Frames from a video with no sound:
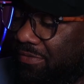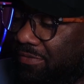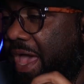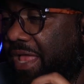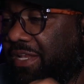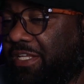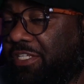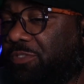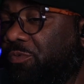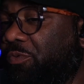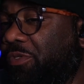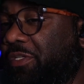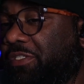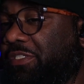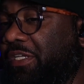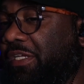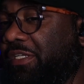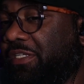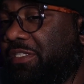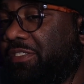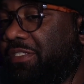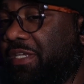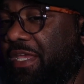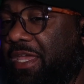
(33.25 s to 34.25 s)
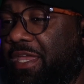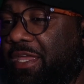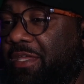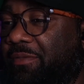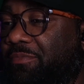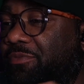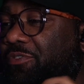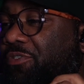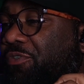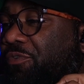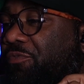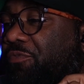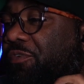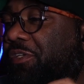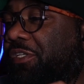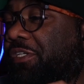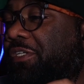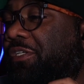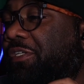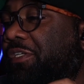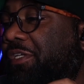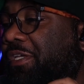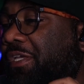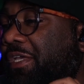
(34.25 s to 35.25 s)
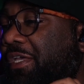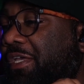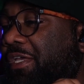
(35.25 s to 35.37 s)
I just want to take this time to really